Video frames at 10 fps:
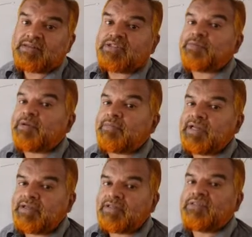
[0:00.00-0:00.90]

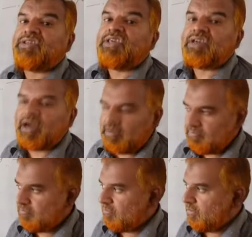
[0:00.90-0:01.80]
Spermatheca.
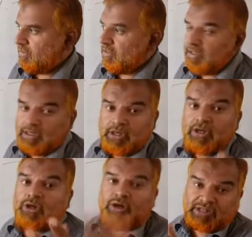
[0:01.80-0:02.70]

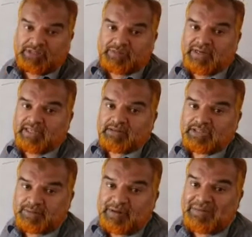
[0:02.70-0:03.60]
Note down the spelling.
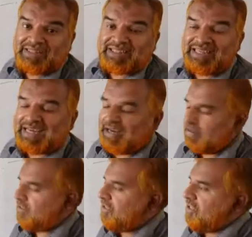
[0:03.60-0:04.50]
Spermatheca.
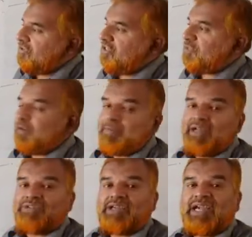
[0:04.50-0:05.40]
This
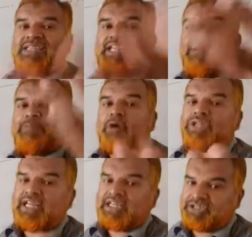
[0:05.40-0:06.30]
spermatheca is like
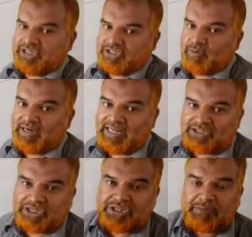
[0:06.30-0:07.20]
pouch-like structure. What like
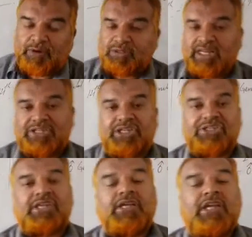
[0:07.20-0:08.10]
structure? Pouch-like
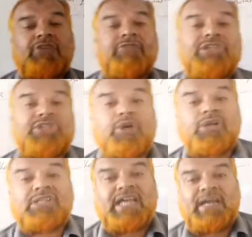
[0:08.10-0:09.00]
structure which
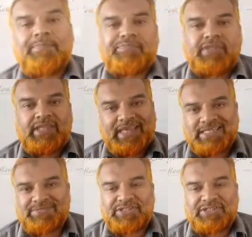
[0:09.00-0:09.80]
stores the eggs.